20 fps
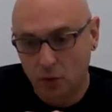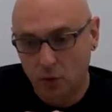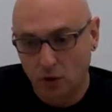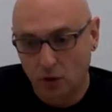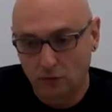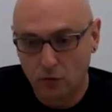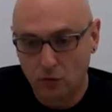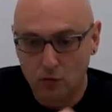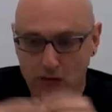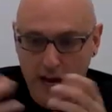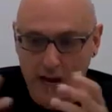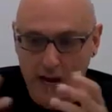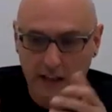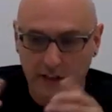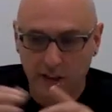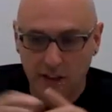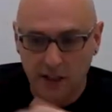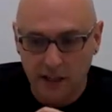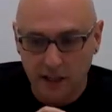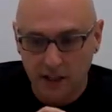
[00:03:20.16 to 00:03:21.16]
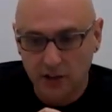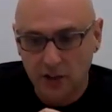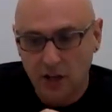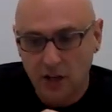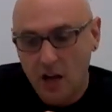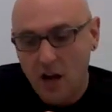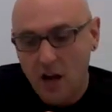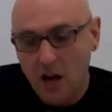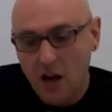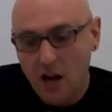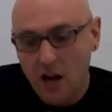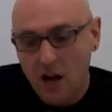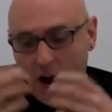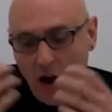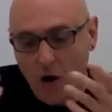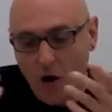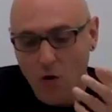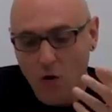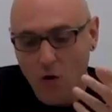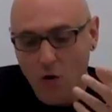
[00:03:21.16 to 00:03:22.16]
sort of look at is
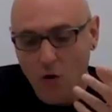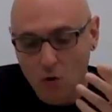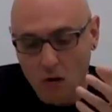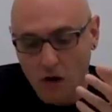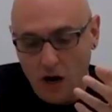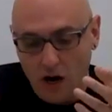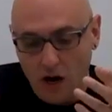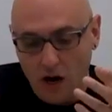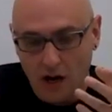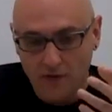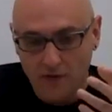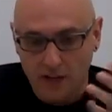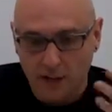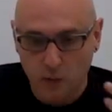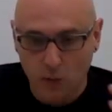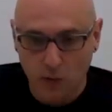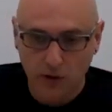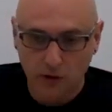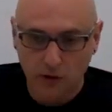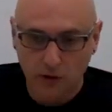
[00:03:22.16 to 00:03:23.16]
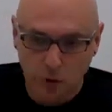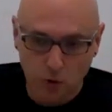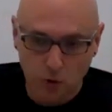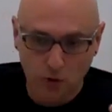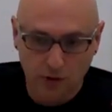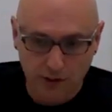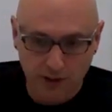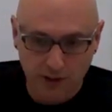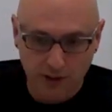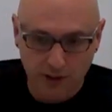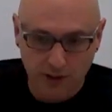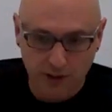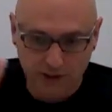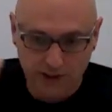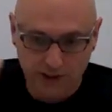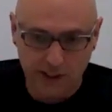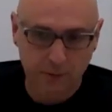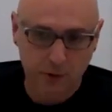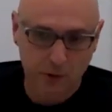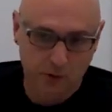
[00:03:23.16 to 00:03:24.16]
how network control is actually
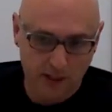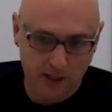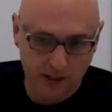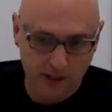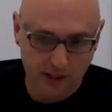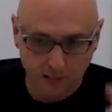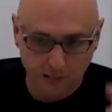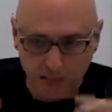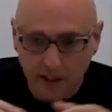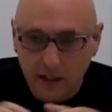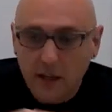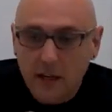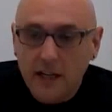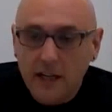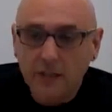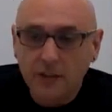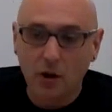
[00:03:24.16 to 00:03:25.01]
conceptualized, right?